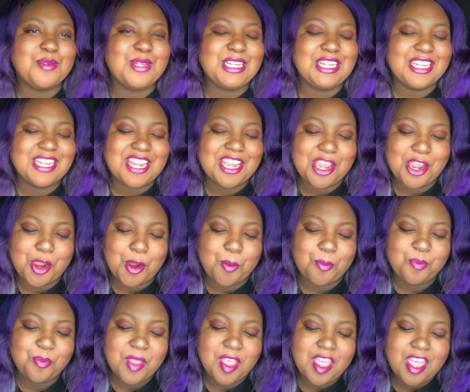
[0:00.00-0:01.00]
one in here,
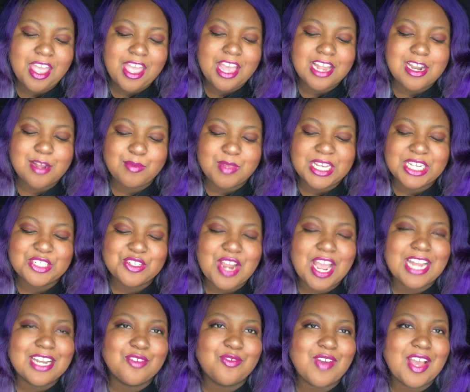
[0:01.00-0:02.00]
and I'm like
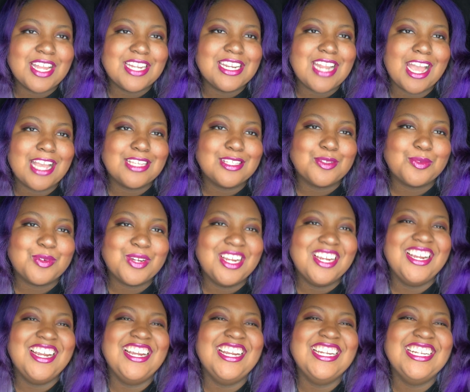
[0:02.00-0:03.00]
trying to find nice words
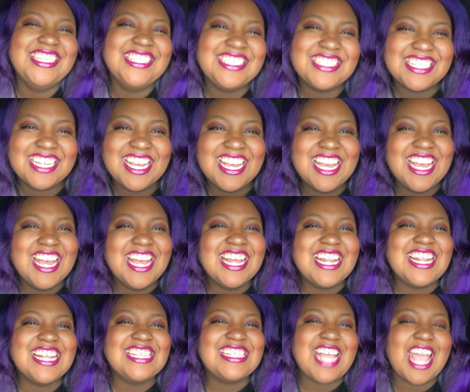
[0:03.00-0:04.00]

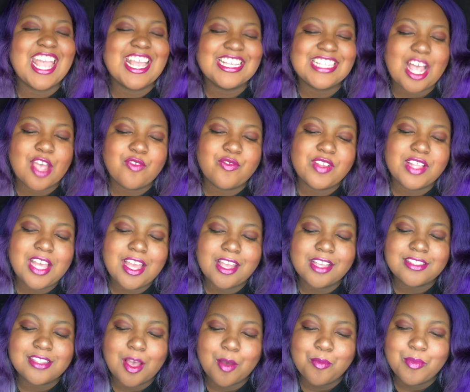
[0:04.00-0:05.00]
to say, because I feel
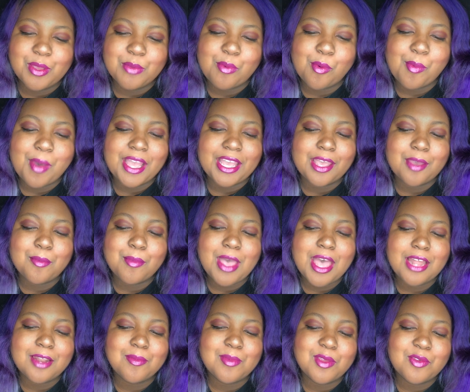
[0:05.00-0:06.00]
like some people might get
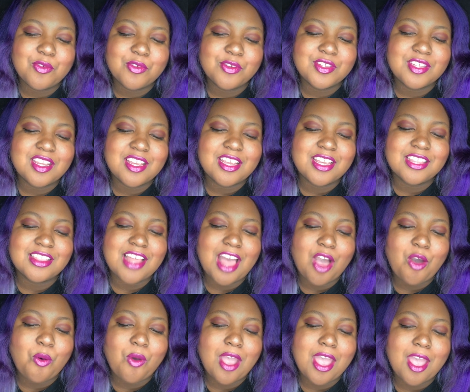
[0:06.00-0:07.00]
mad at me for saying it
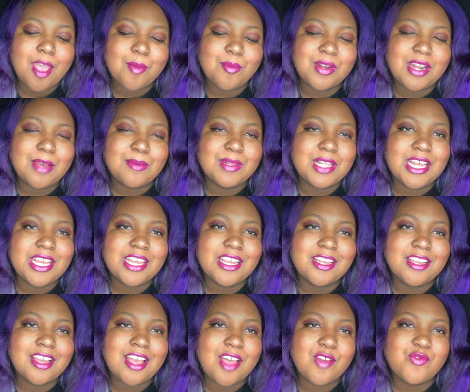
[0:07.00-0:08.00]
that way, but I'm
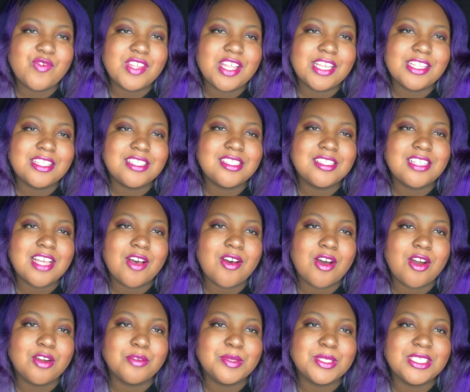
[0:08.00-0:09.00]
like, I feel like this is how
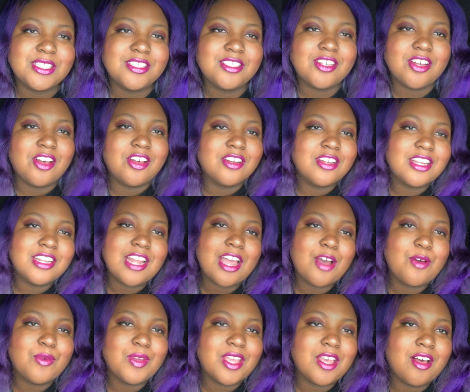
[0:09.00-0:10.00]
ARMYs talk and
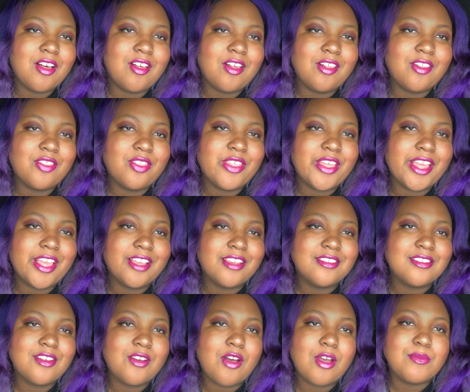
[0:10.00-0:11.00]
how we all think,
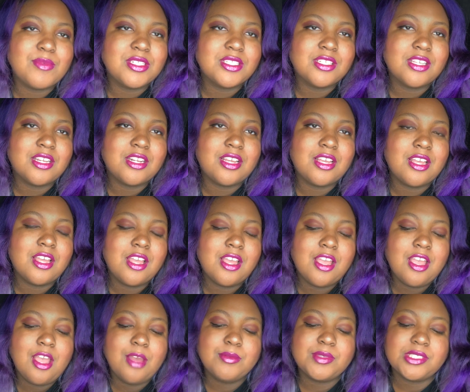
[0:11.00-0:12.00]
so I'm just gonna
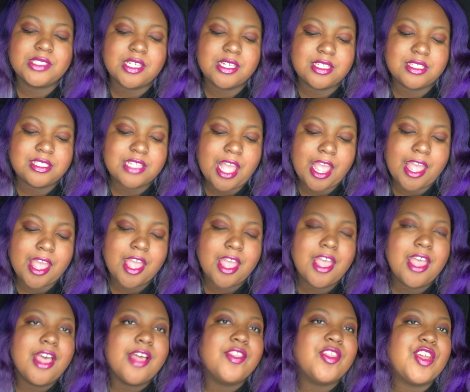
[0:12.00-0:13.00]
say it.
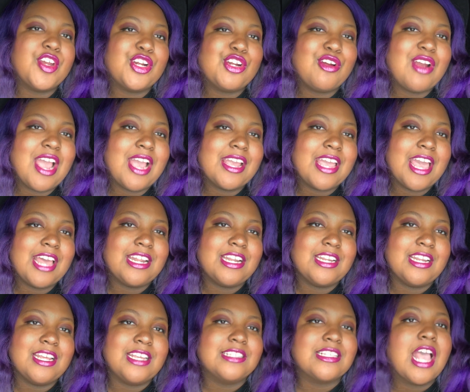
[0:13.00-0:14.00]
Their
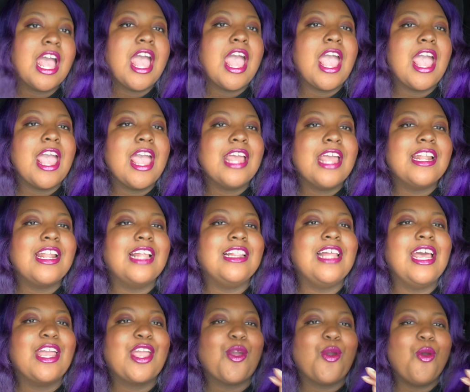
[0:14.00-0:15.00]
crackheadedness. And
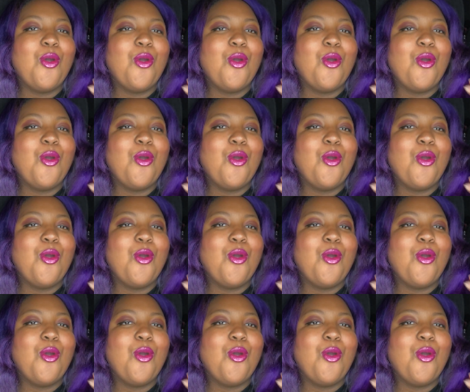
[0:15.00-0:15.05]
like,